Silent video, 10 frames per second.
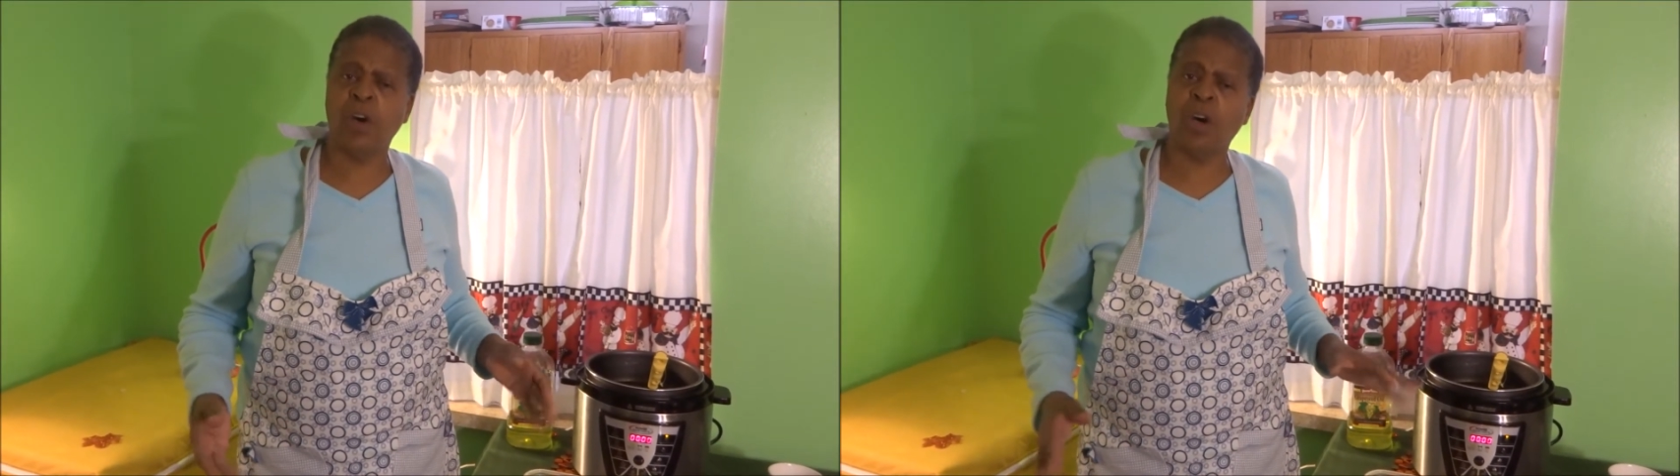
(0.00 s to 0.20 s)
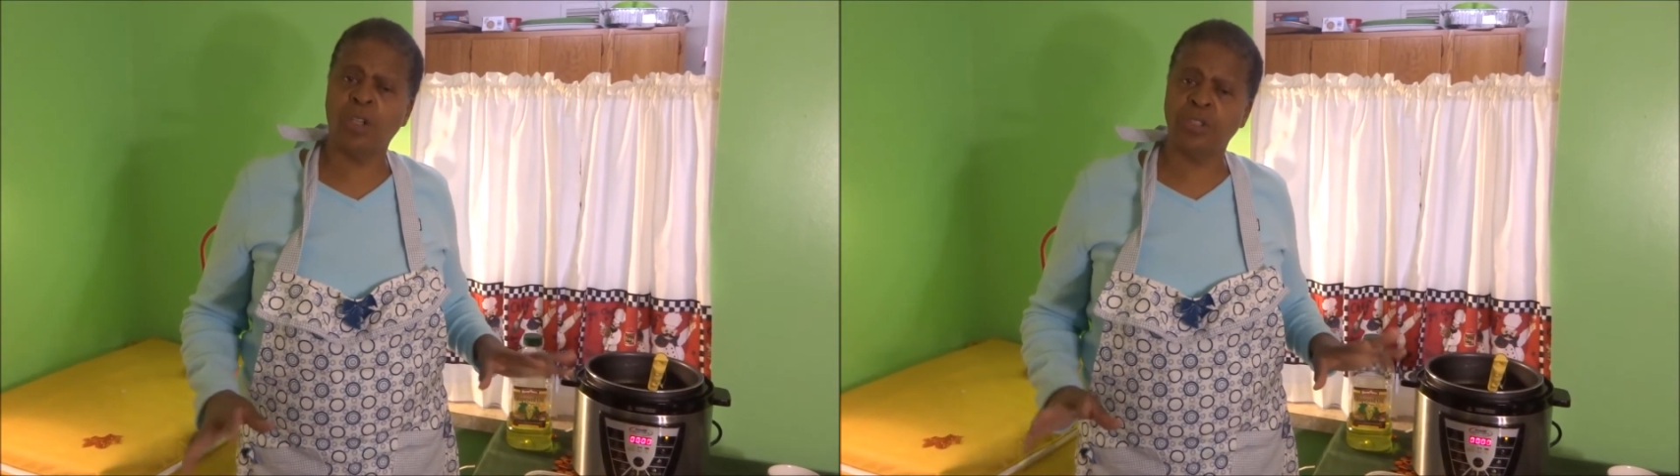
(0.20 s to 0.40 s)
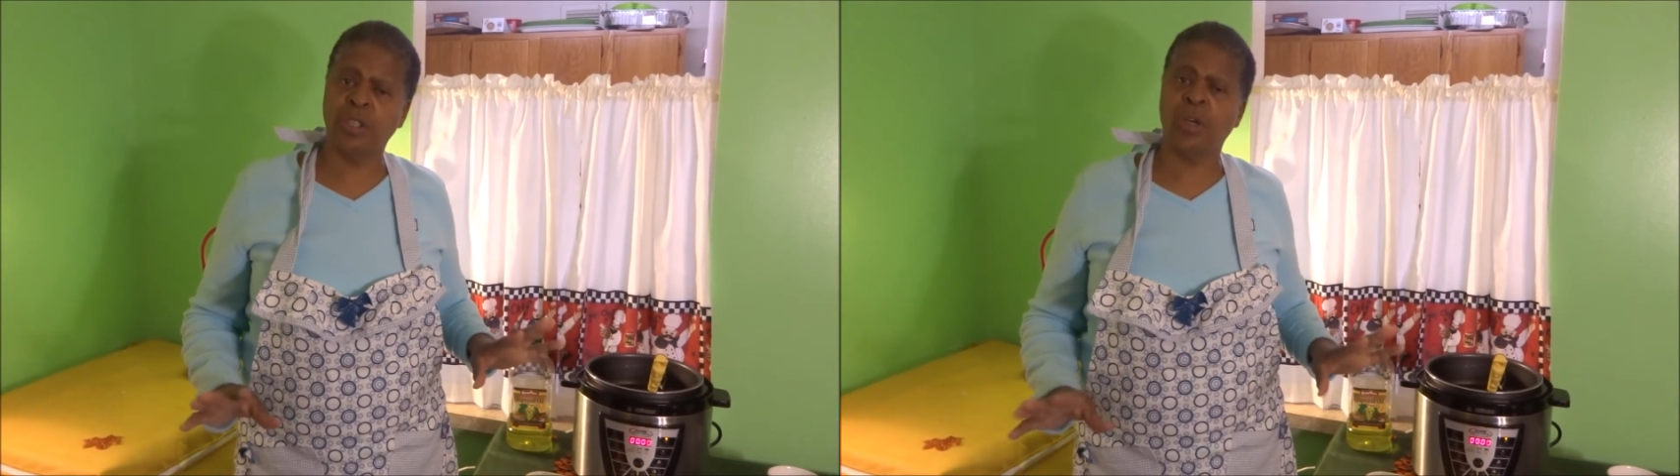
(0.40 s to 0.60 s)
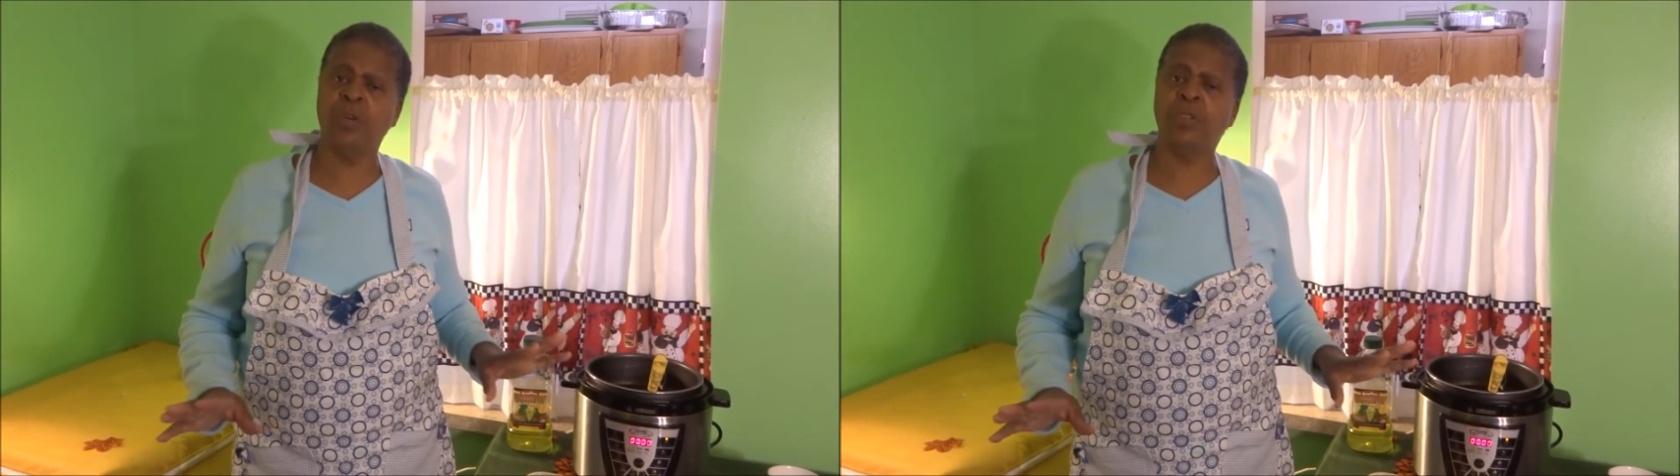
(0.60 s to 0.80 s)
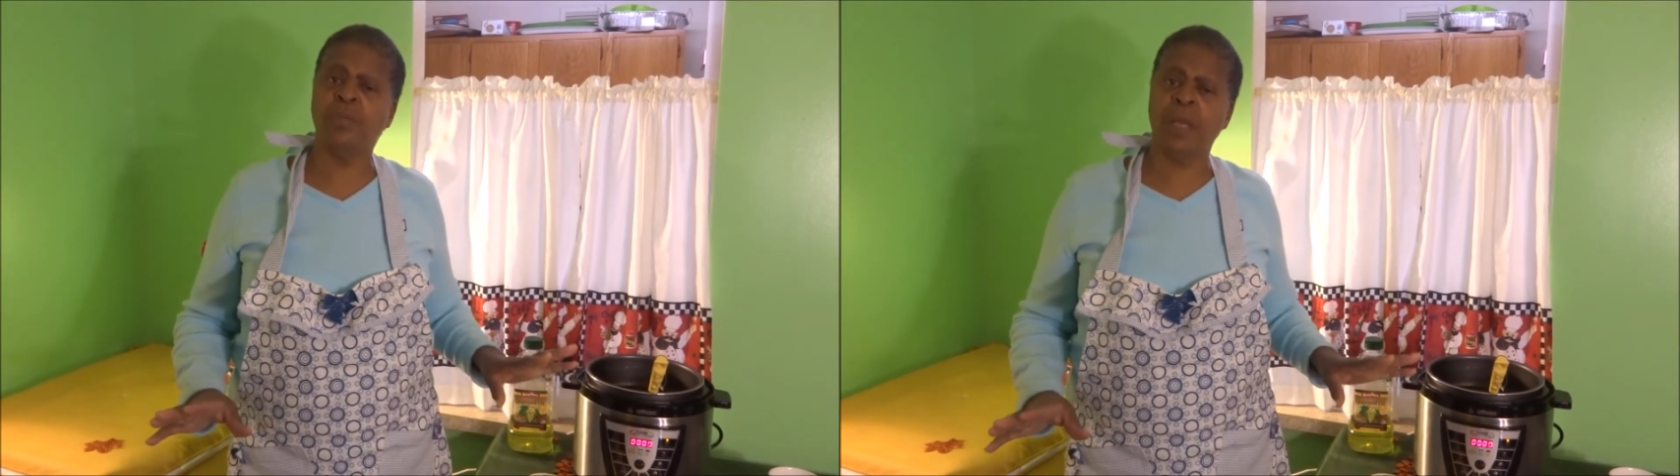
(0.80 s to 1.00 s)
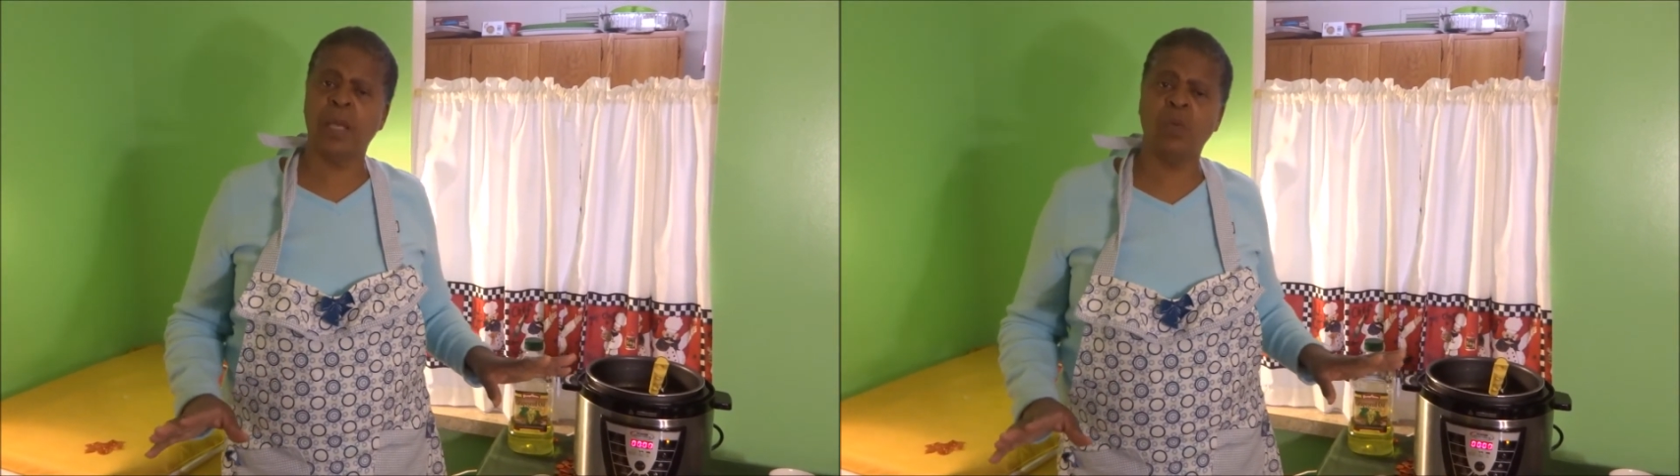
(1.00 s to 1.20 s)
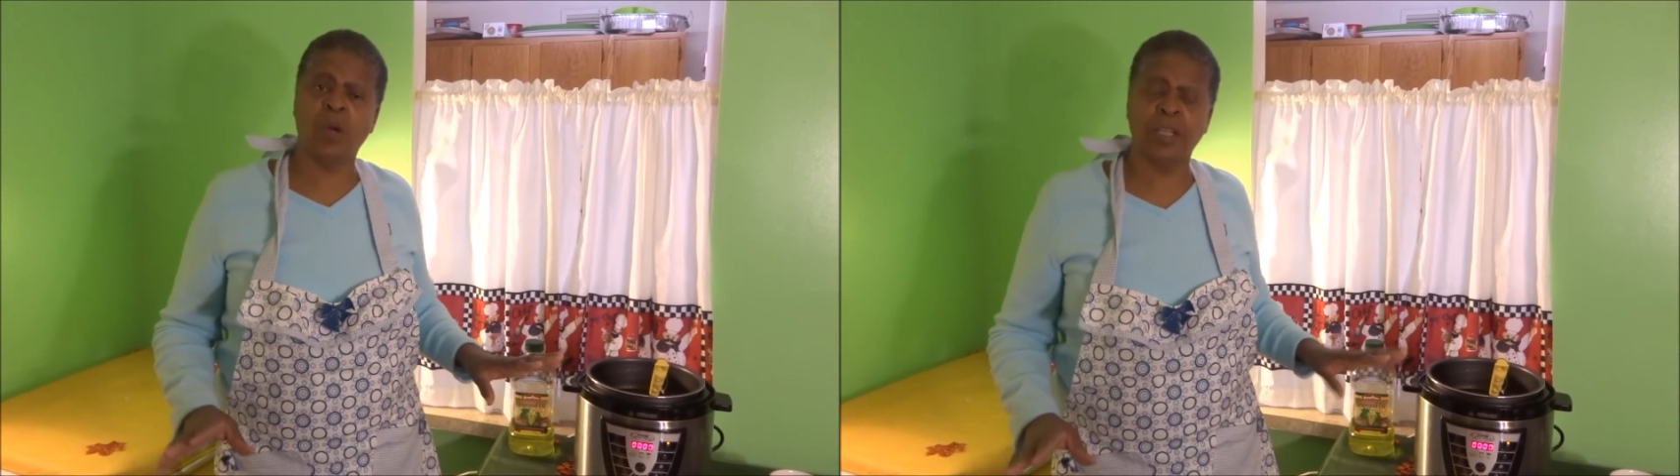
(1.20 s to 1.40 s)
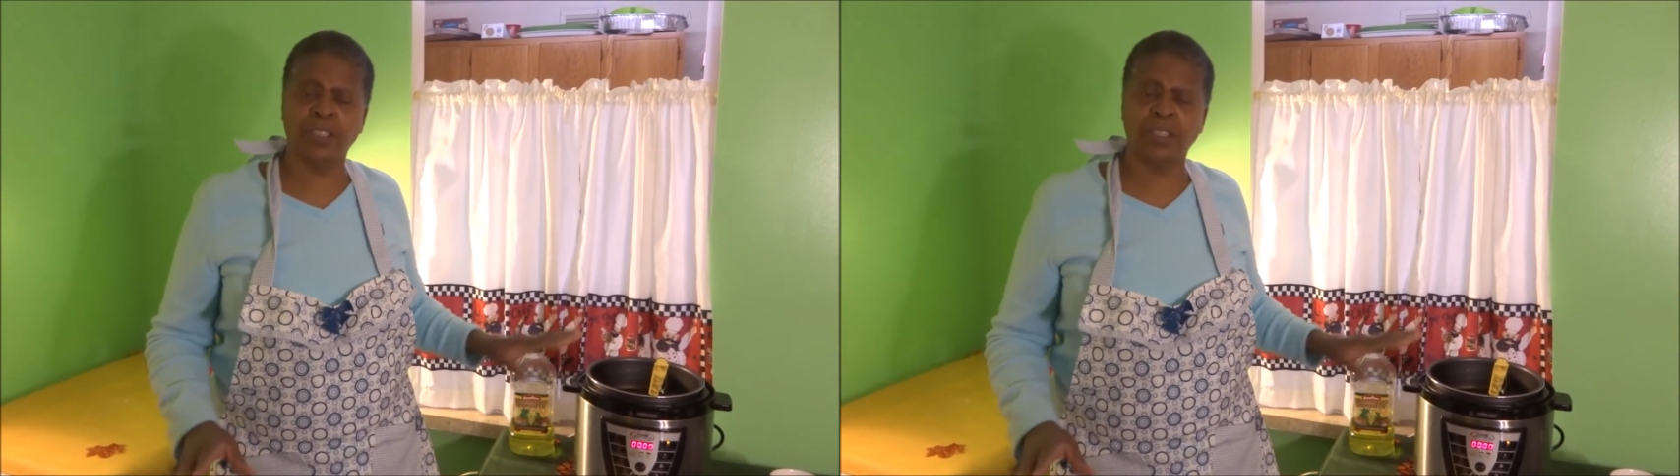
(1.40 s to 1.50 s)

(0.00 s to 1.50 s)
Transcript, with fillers: Also, you may want